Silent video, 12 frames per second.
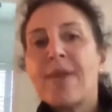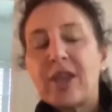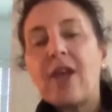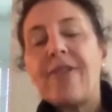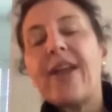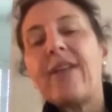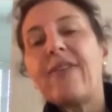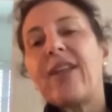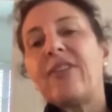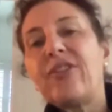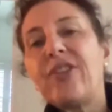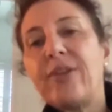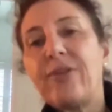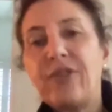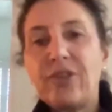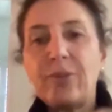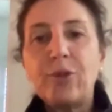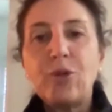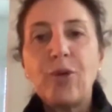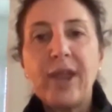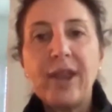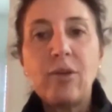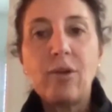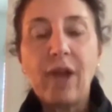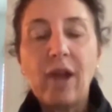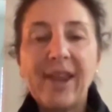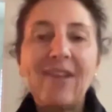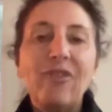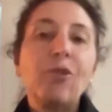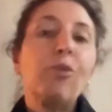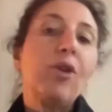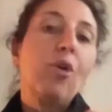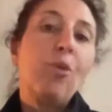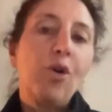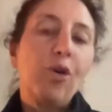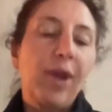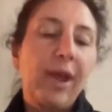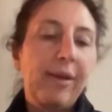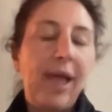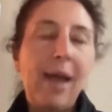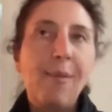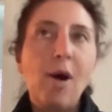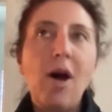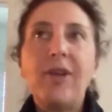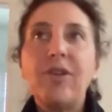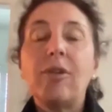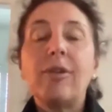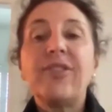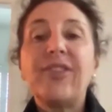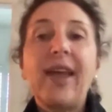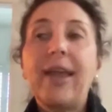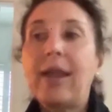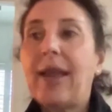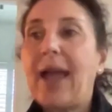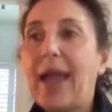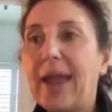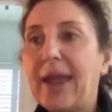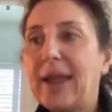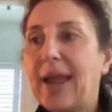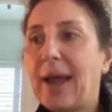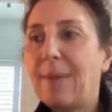that's the difference between, I guess, the real world idea of, say, a